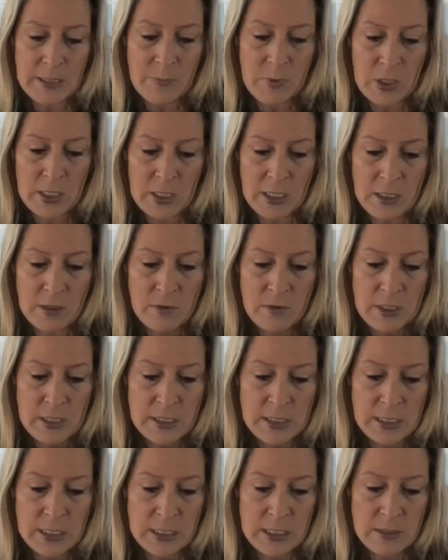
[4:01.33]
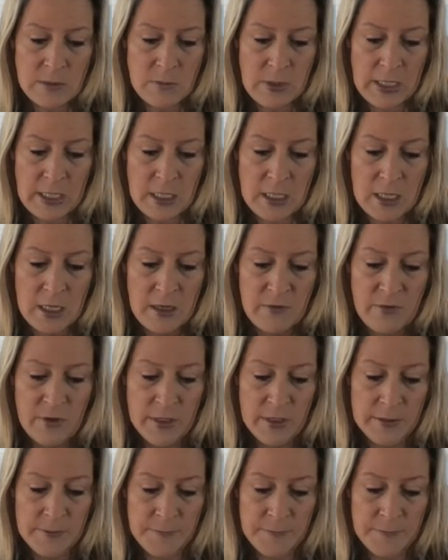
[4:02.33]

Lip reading: see, parking notices, weekend off.